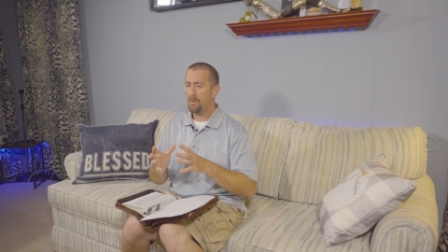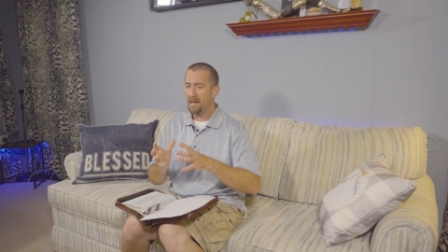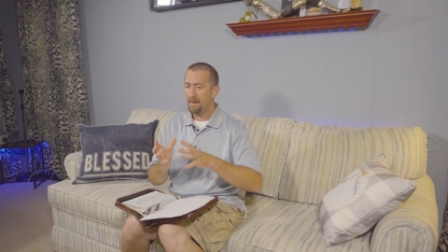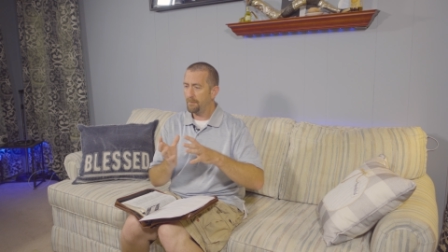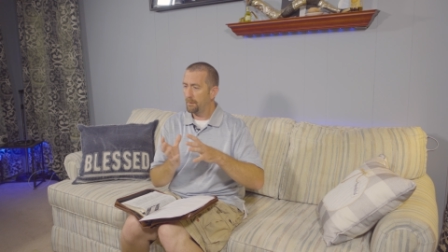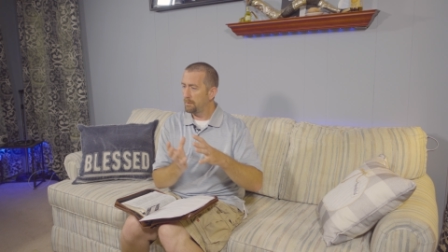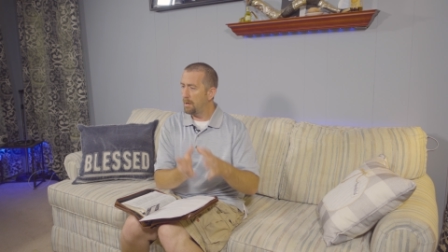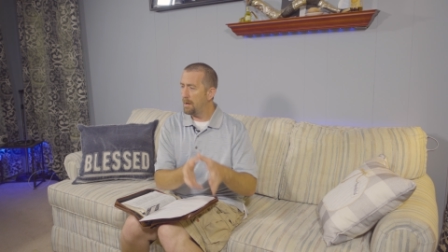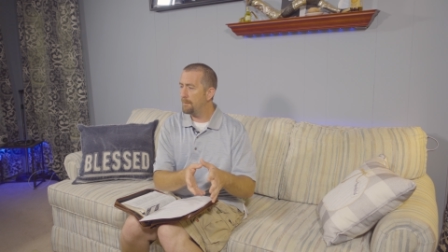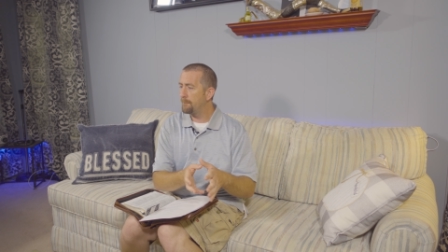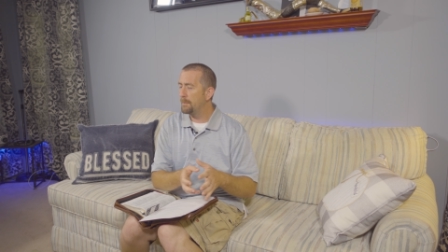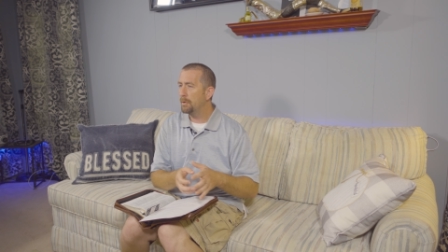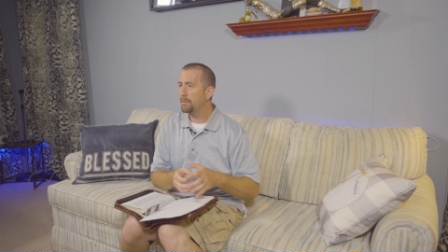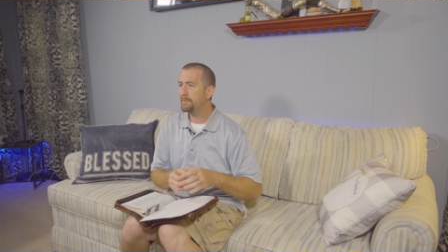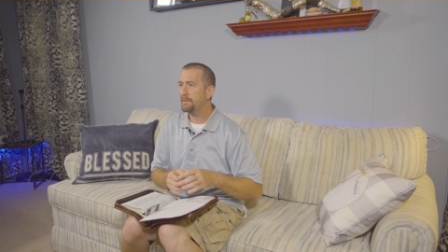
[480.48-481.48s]
we have the law
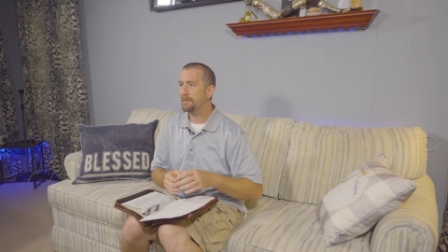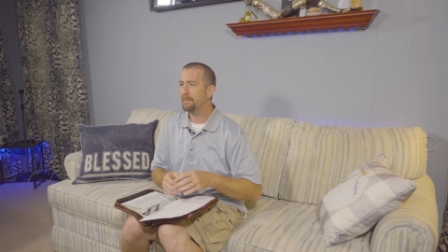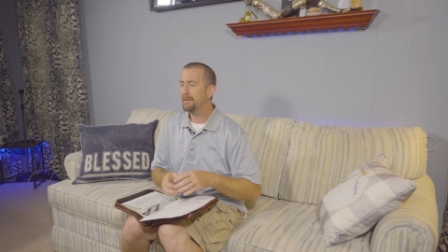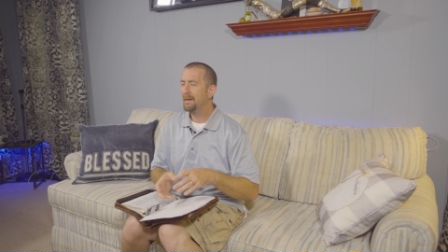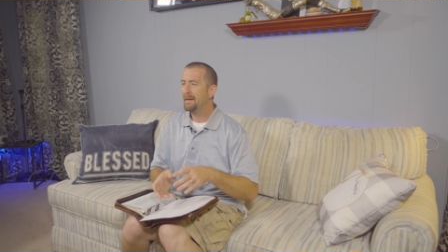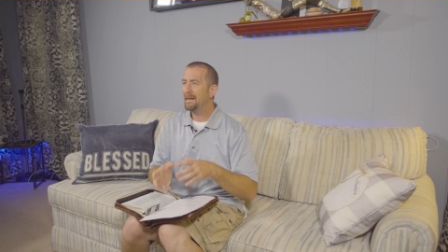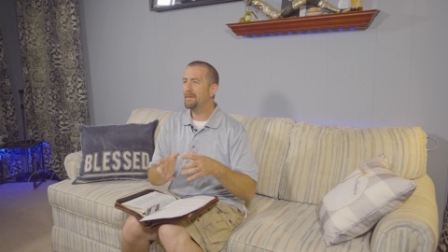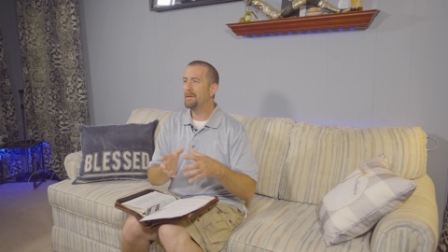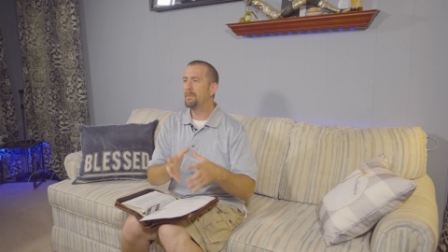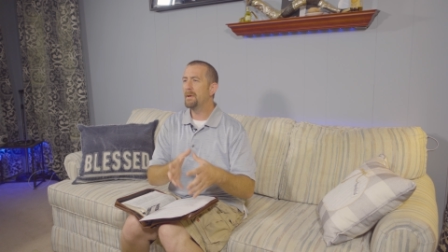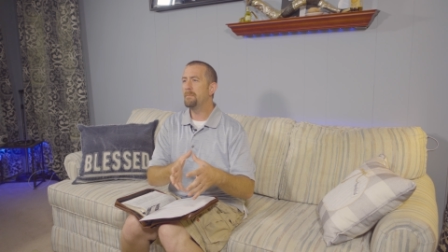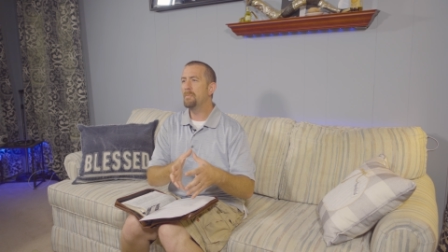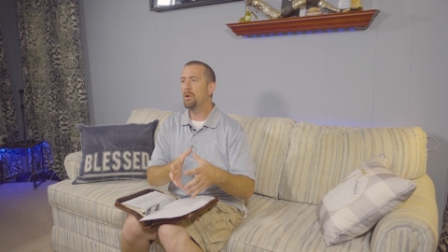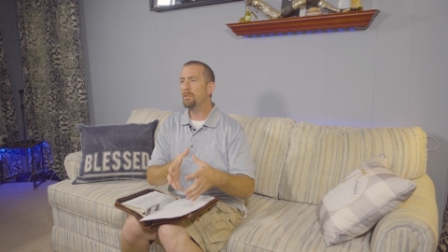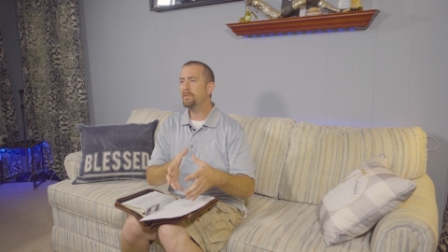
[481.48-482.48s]
of Moses, and
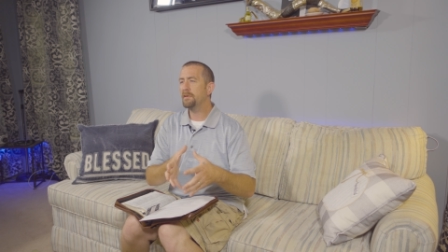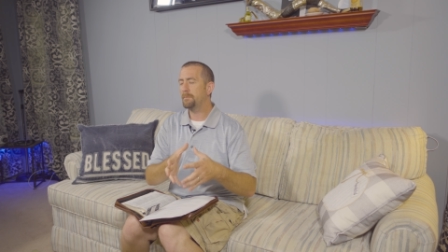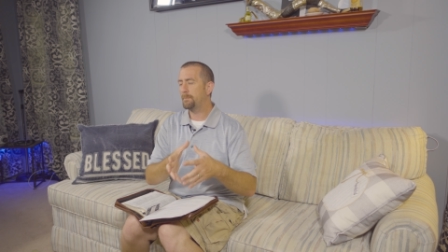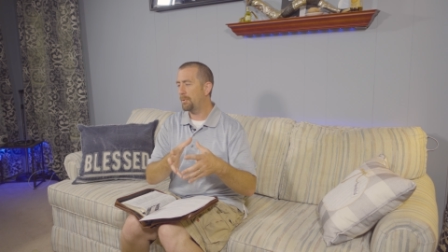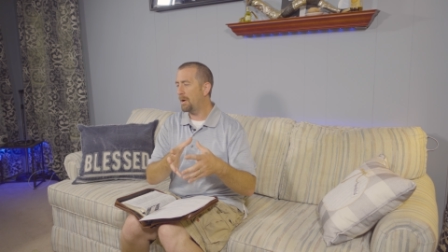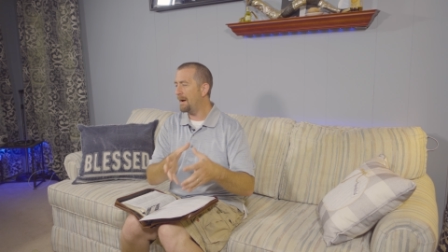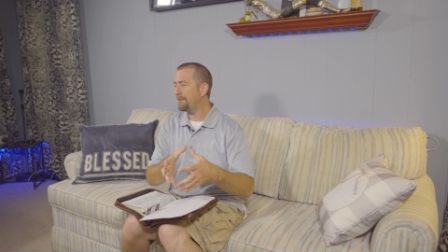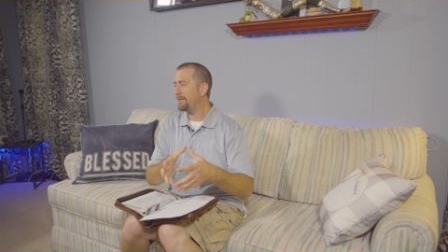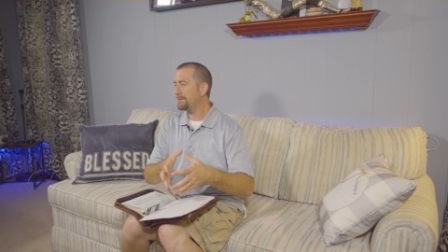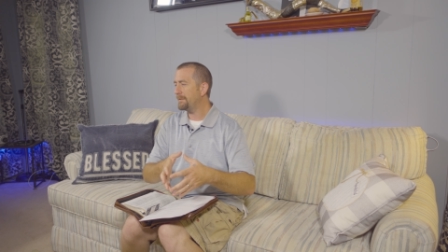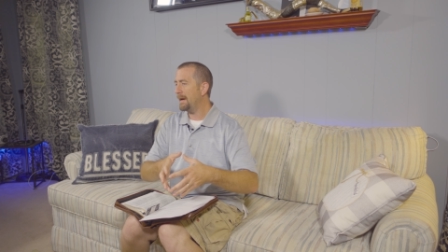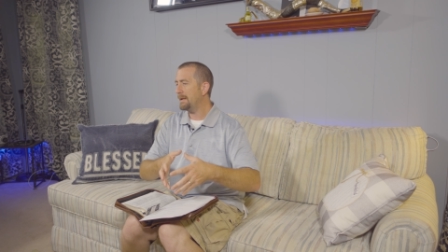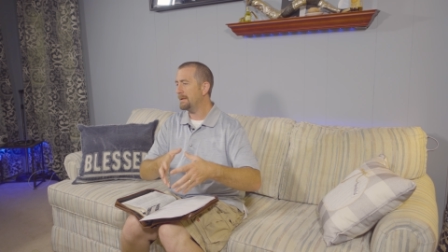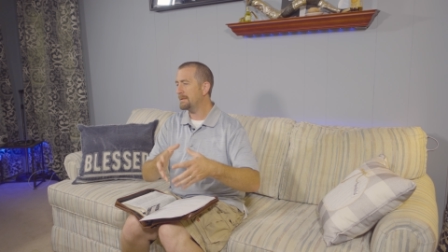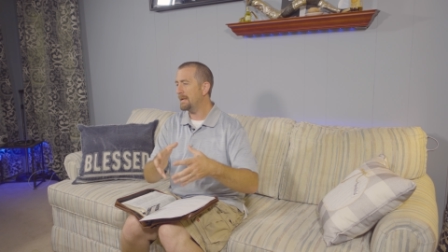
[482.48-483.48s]
Moses
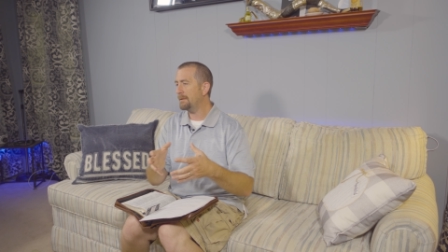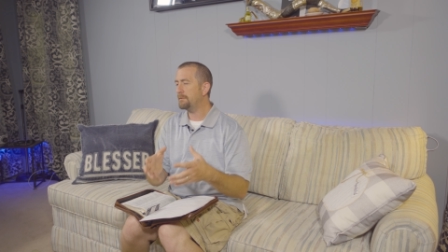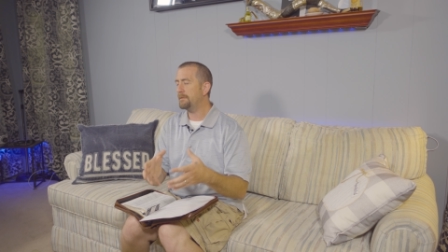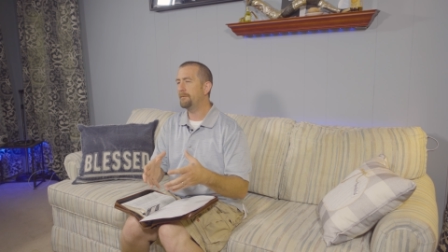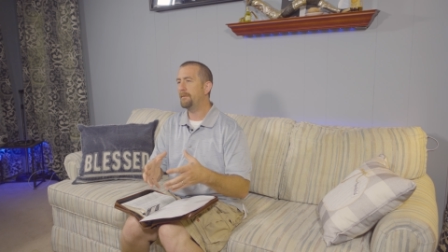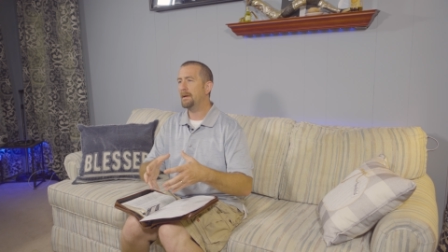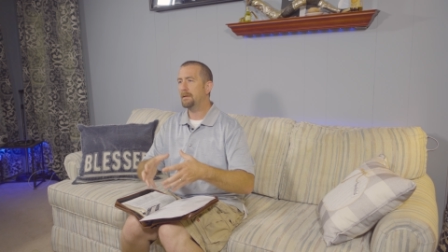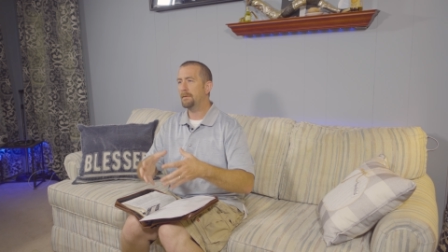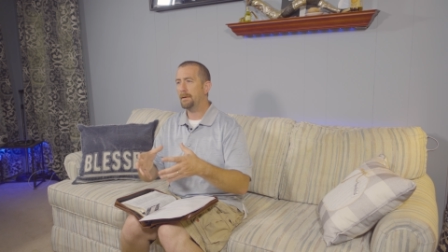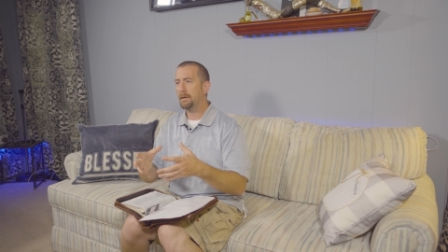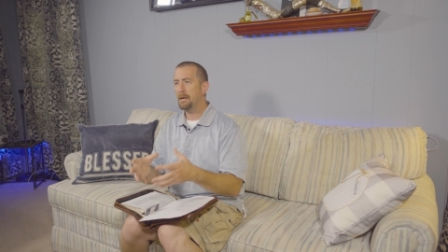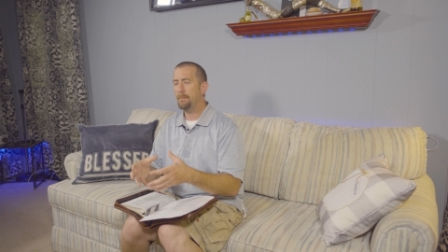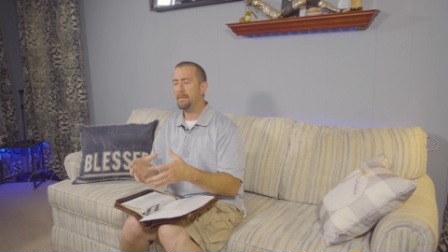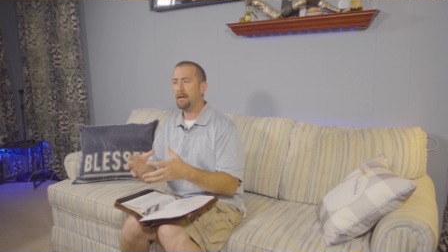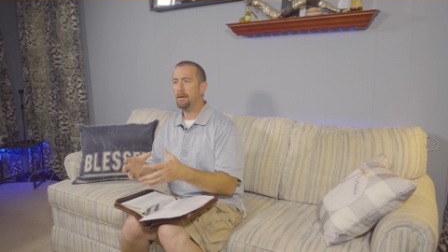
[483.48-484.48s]
prophesied and testified to the
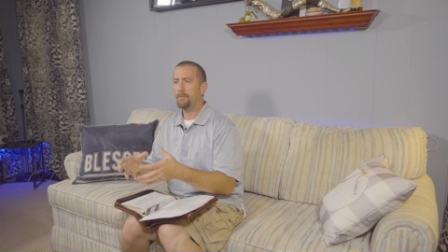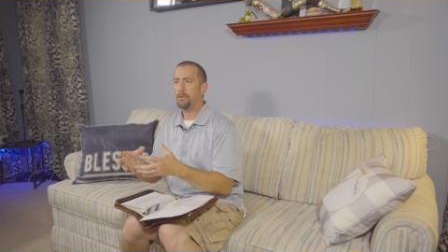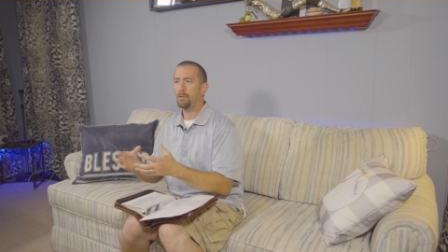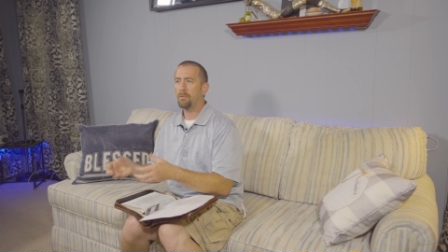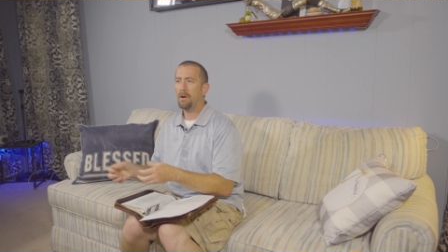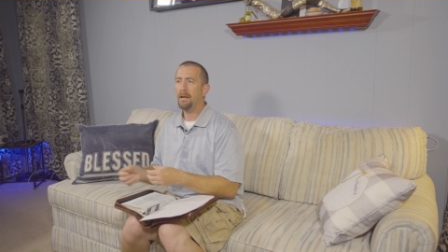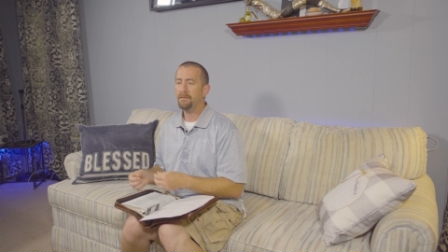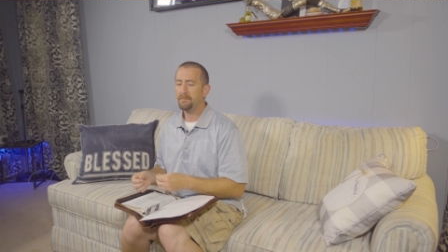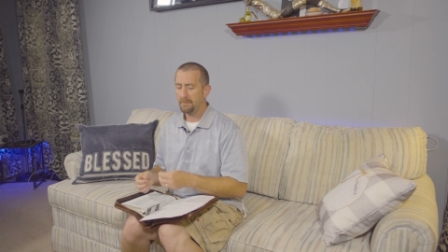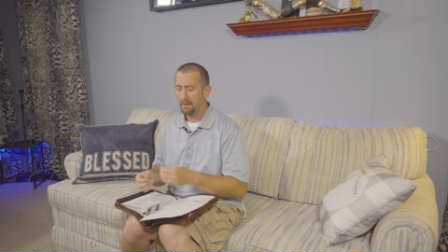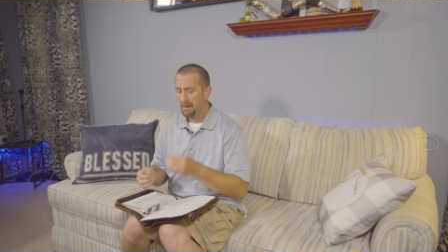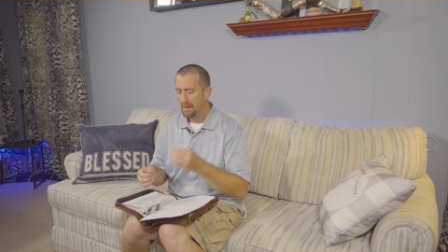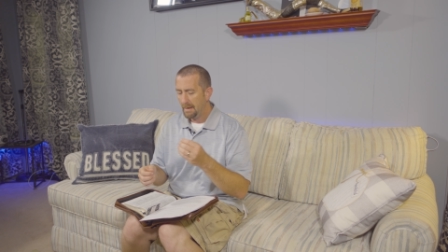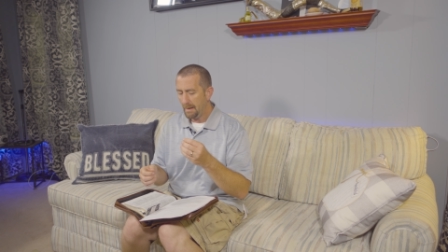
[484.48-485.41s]
coming of the Christ.